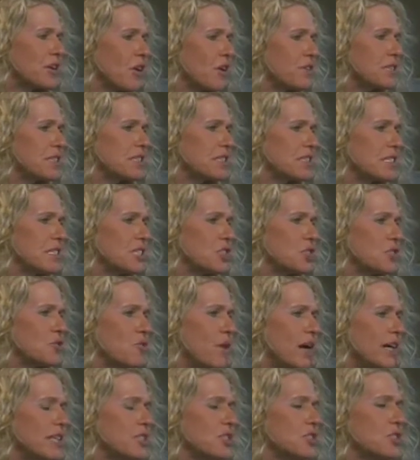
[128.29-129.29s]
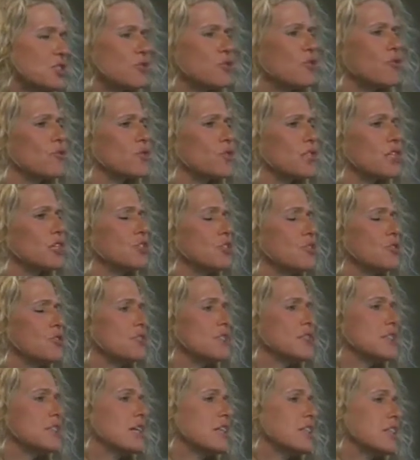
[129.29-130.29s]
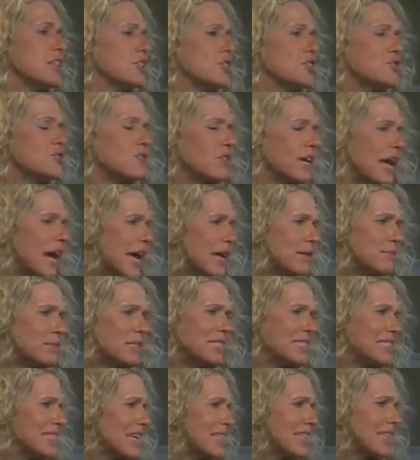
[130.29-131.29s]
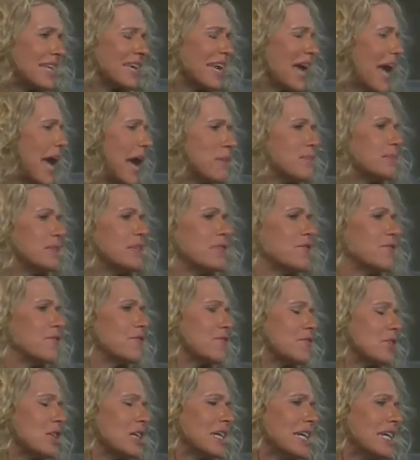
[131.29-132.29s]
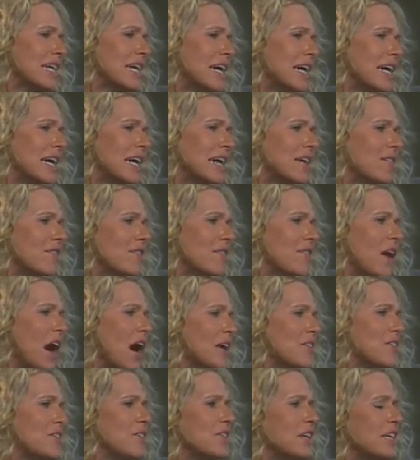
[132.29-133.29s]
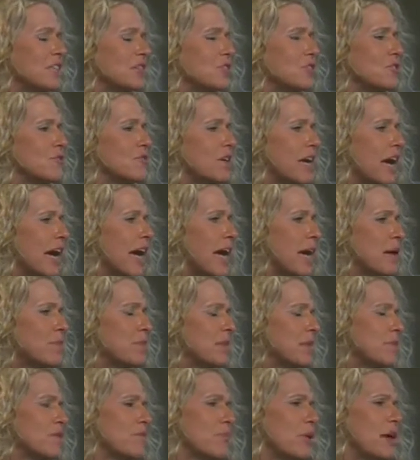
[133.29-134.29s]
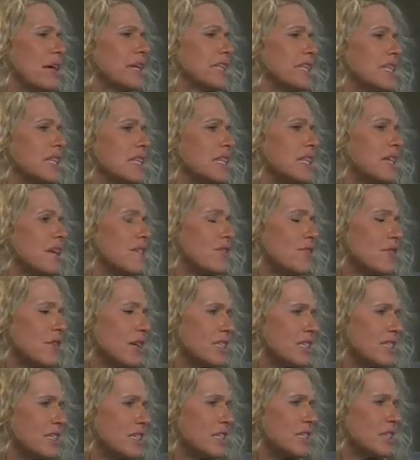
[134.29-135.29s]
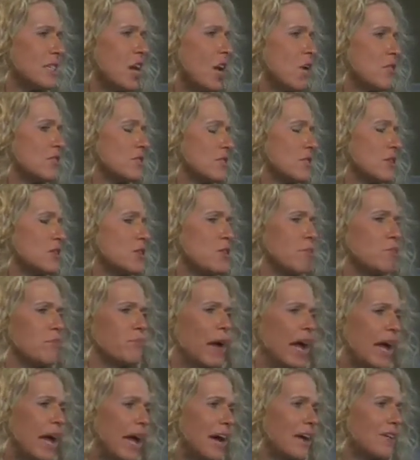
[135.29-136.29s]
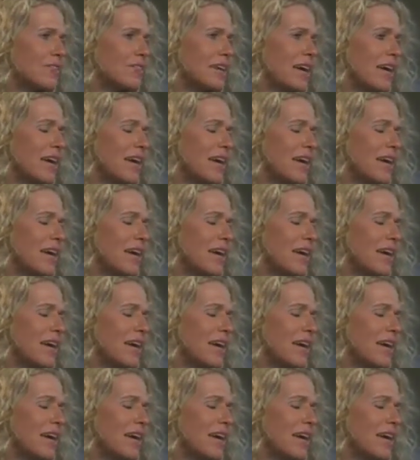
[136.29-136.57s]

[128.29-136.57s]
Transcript: all these situations. Lord, that you said that you came to set the captive free. Father, that you came to bring deliverance to those that are bound.